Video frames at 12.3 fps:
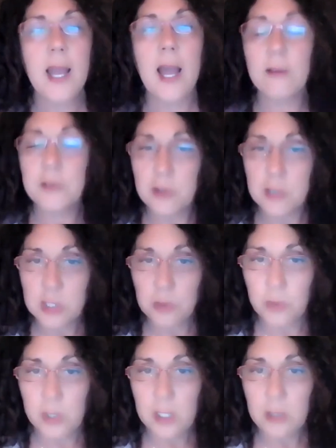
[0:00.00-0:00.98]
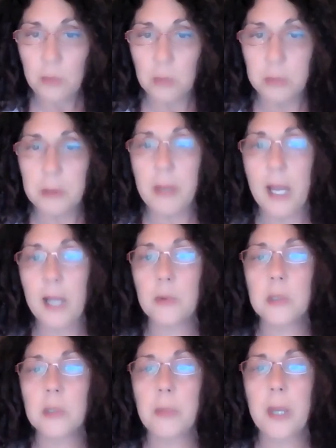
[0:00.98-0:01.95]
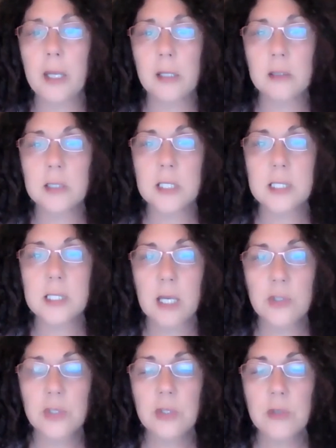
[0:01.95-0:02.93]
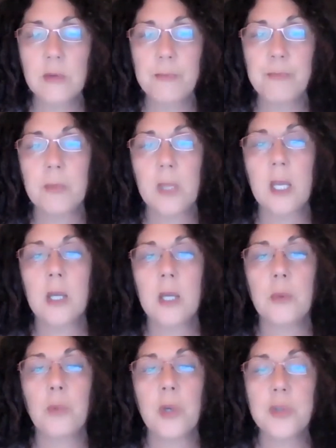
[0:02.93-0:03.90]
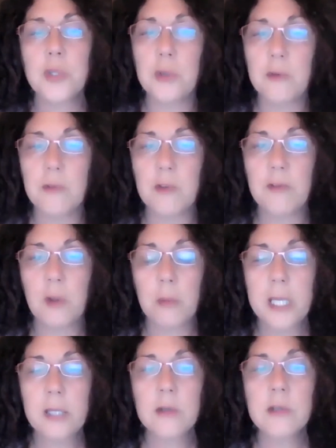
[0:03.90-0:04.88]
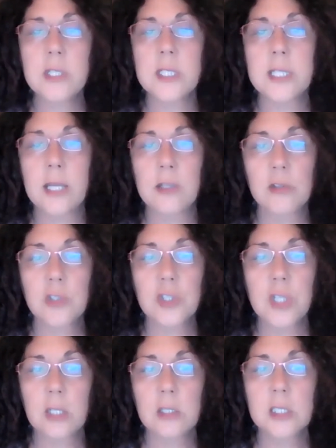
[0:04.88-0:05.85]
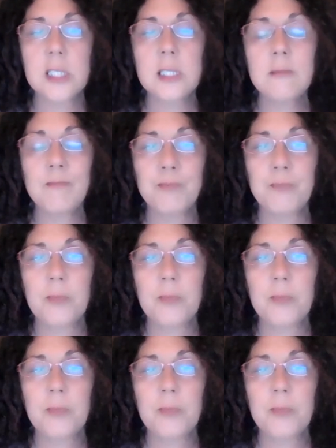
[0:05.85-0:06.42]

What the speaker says: After the screening, we'll be back with a panel discussion with two of the filmmakers, Daniel Sheldon